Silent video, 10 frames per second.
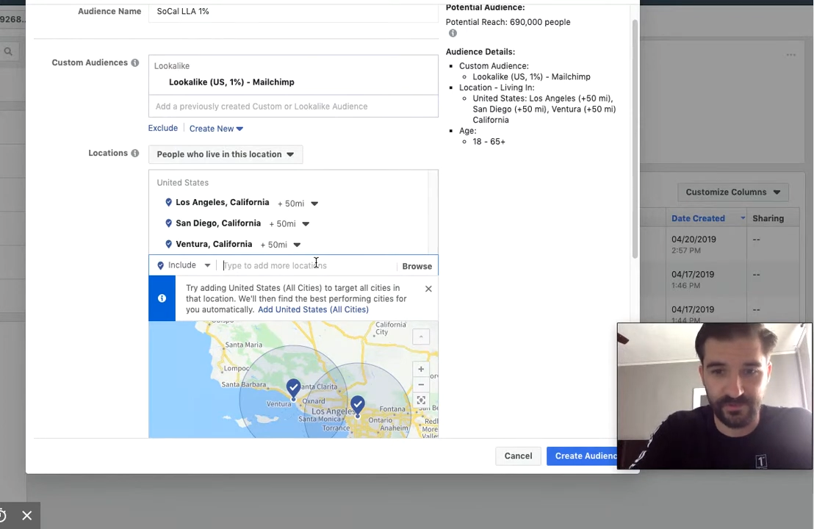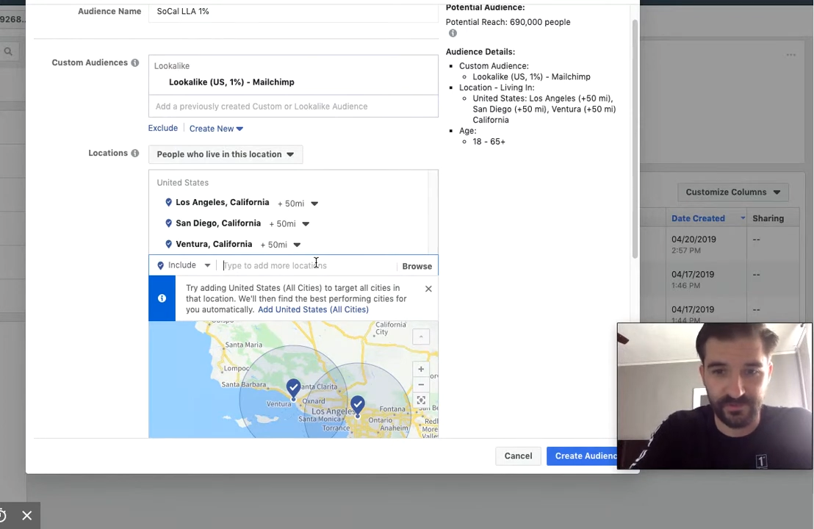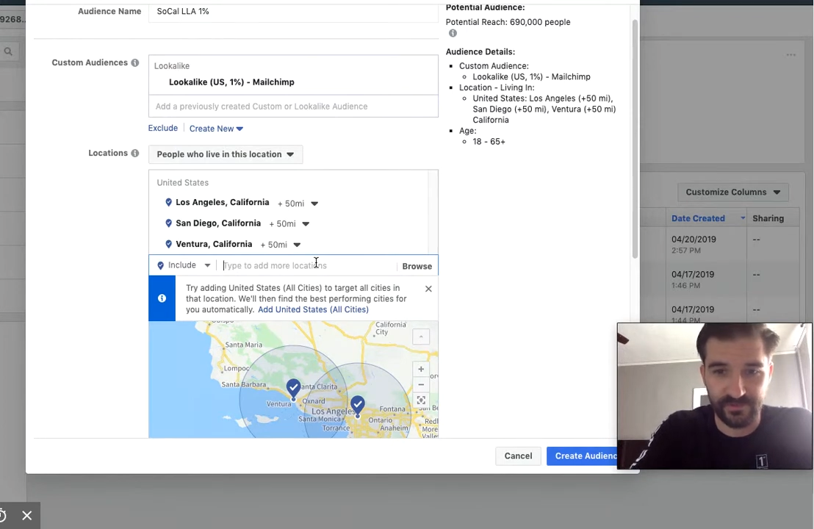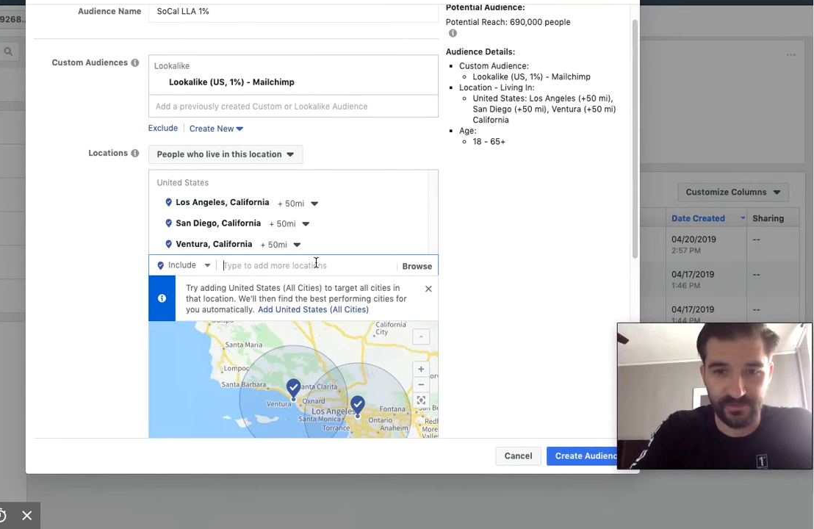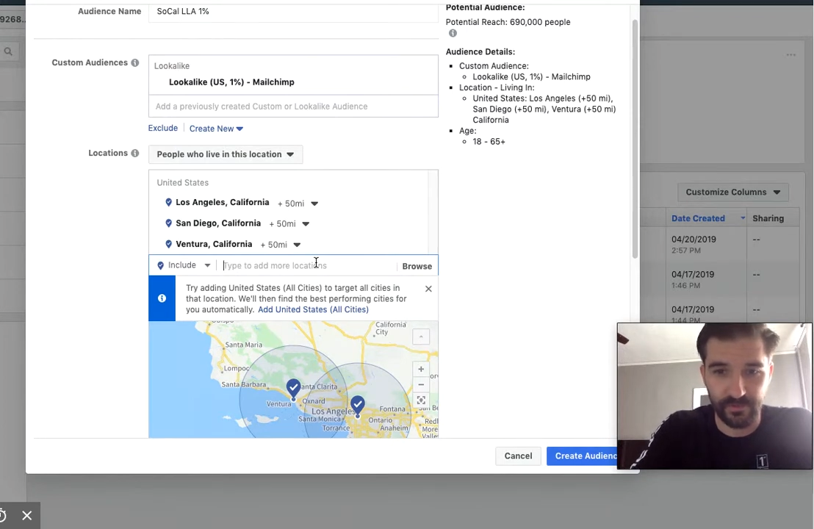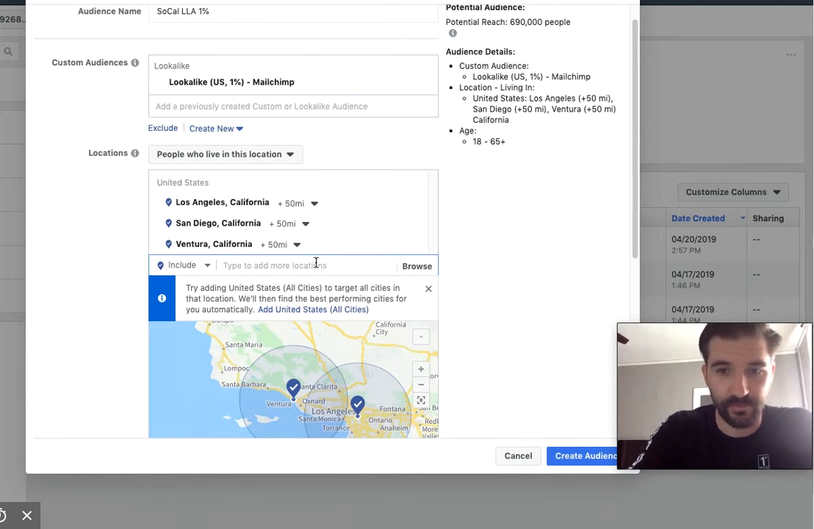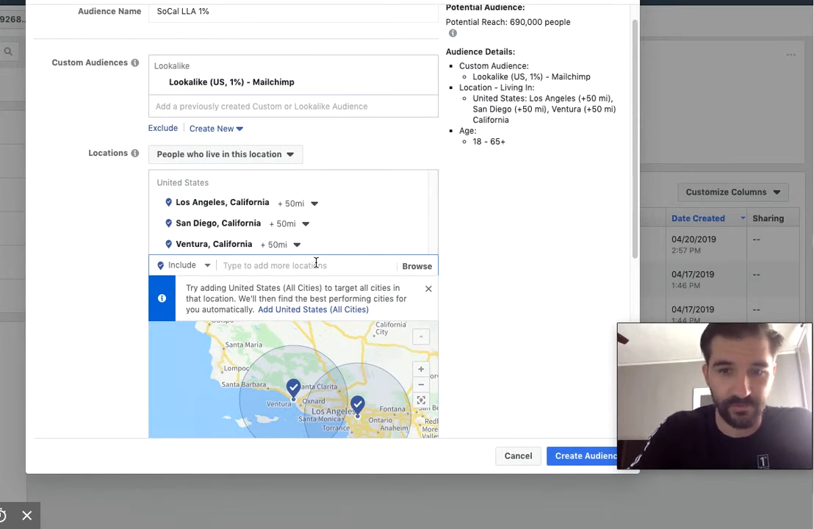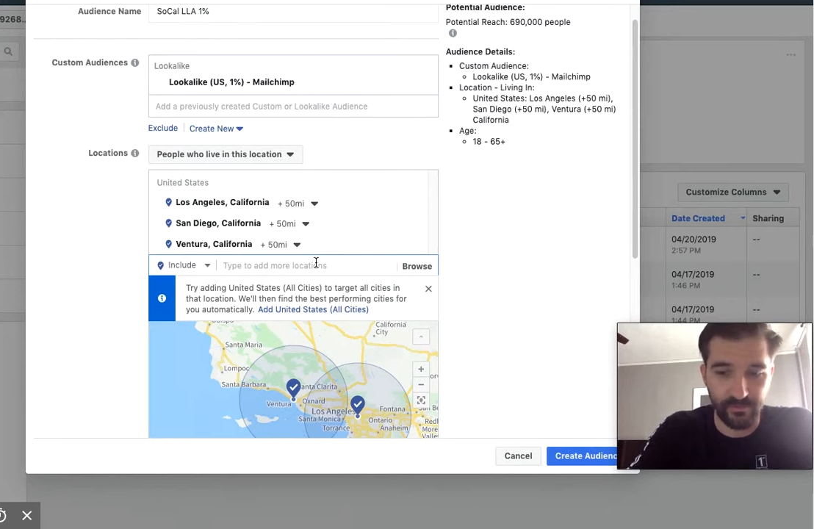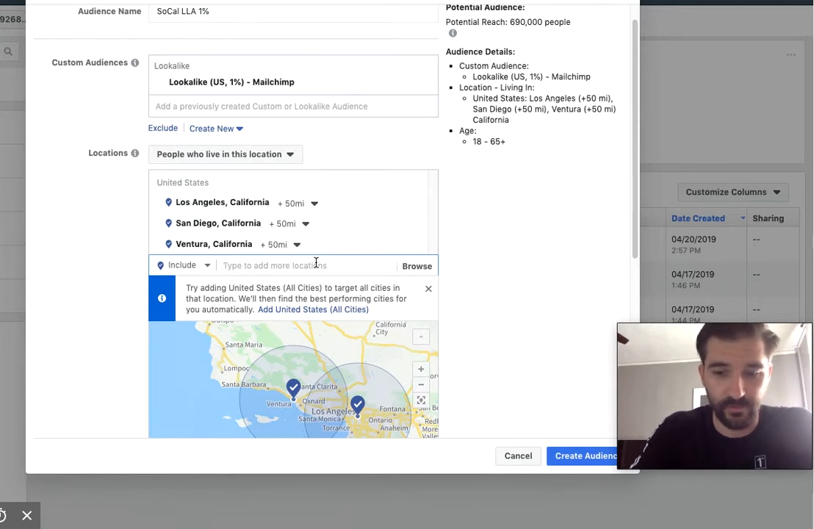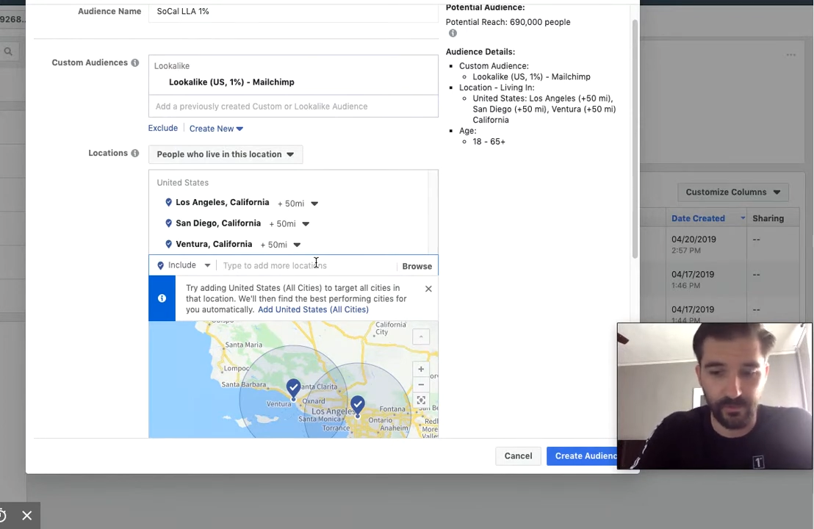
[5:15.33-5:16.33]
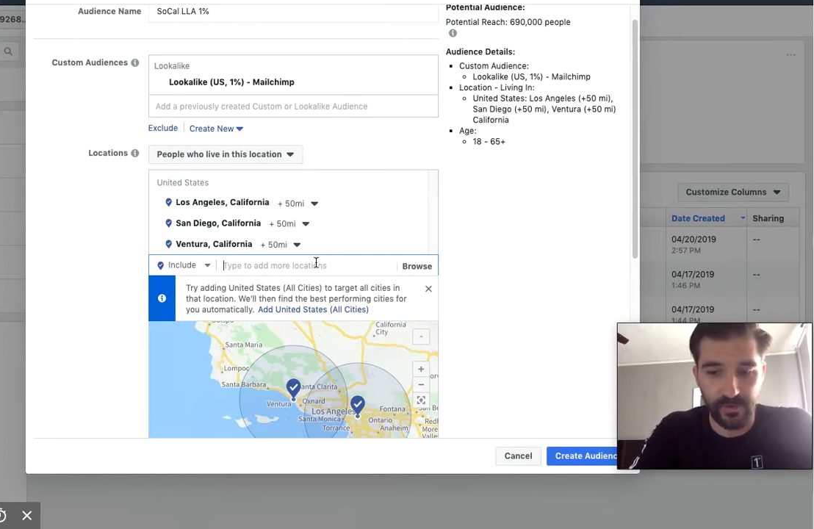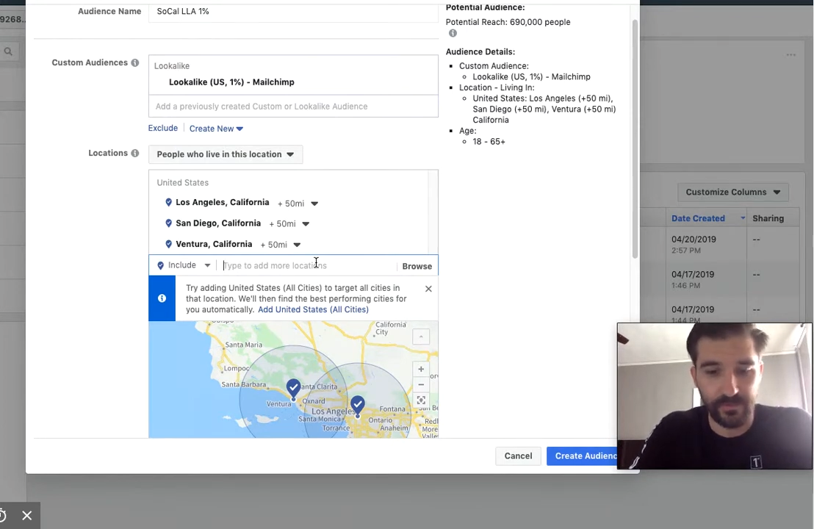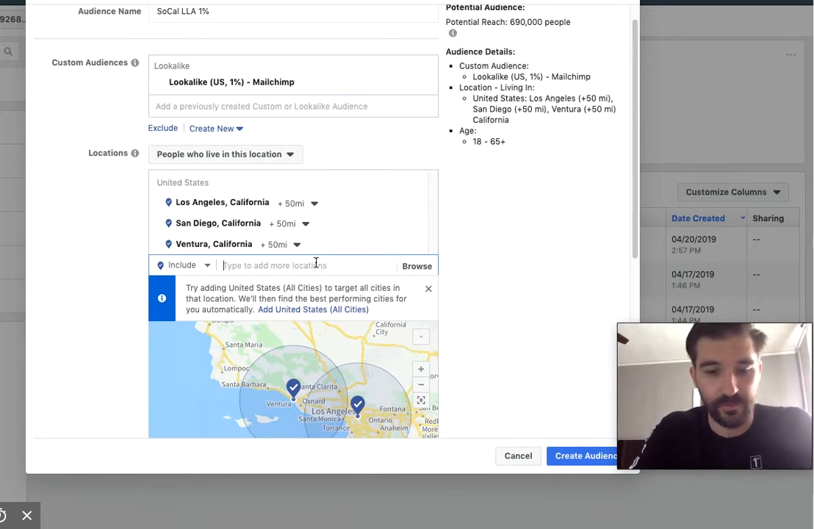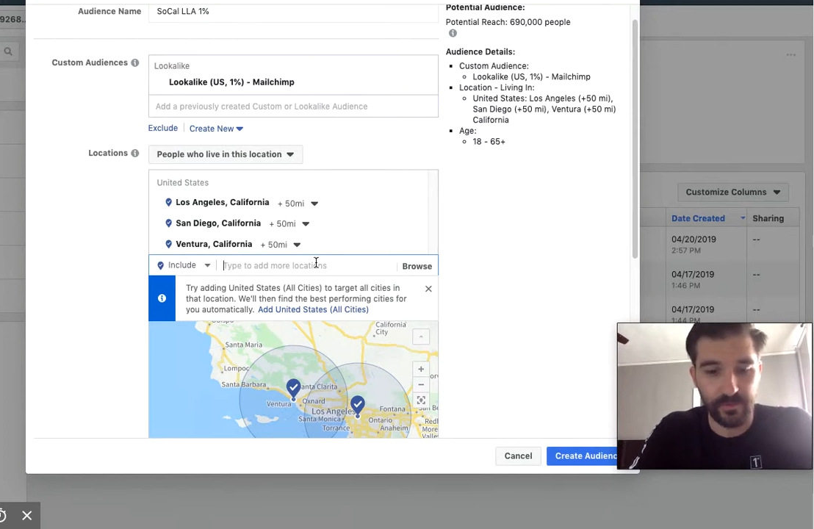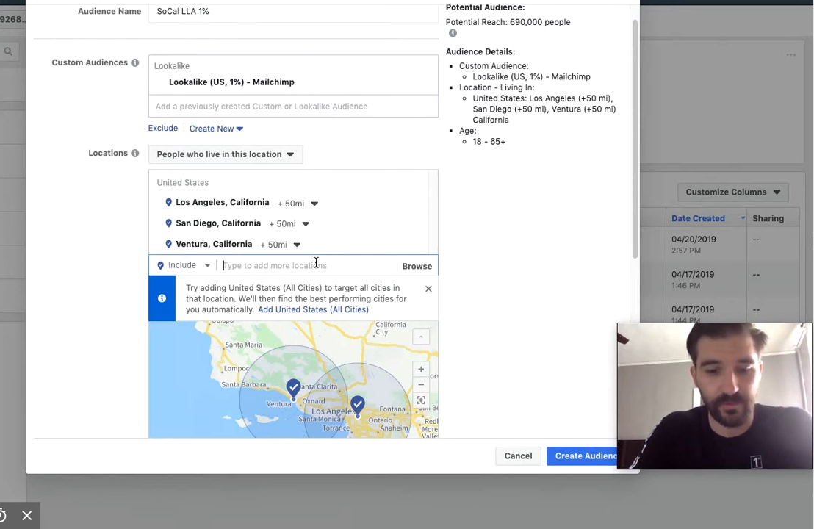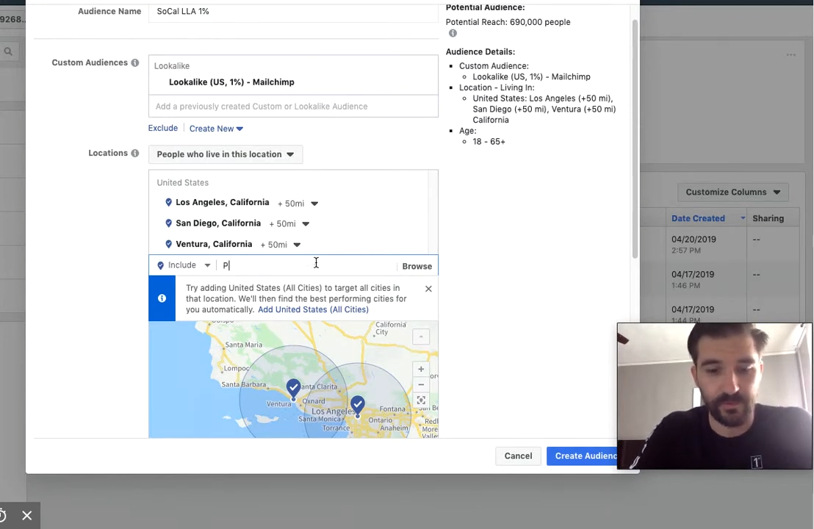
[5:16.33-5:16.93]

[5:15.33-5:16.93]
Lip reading: because it's a little bit further out there.